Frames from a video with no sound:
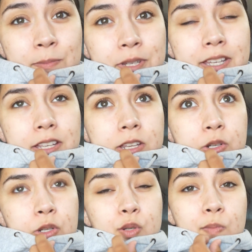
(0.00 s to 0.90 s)
to be
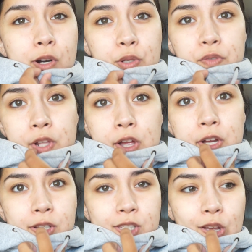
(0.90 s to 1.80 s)
in tomorrow's
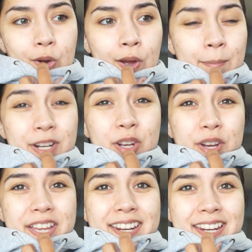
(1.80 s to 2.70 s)
vlog. So I'm going to go
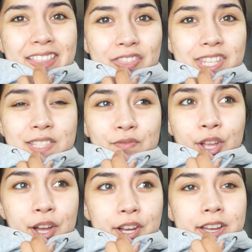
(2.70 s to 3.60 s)
ahead and end this
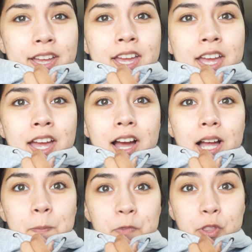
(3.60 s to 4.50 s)
vlog.
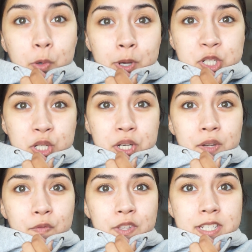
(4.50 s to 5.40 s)
For the question
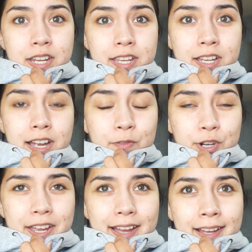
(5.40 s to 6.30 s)
of the day, I
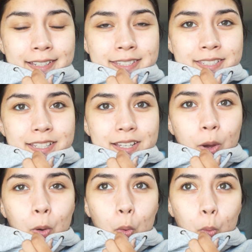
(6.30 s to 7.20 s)
want to ask,
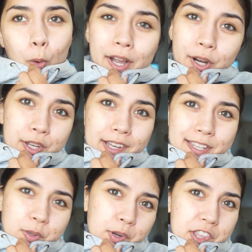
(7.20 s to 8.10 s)
when are you
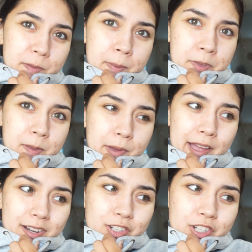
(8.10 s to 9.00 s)
guys going to the pumpkin
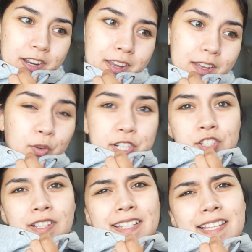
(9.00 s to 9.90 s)
patch, and what do
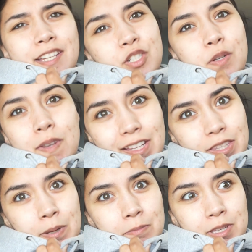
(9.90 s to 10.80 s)
you guys like doing at
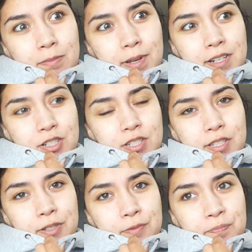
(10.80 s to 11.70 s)
the pumpkin patch?
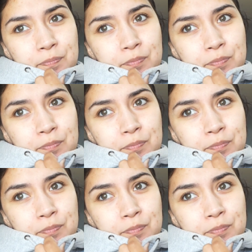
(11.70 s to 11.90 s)
So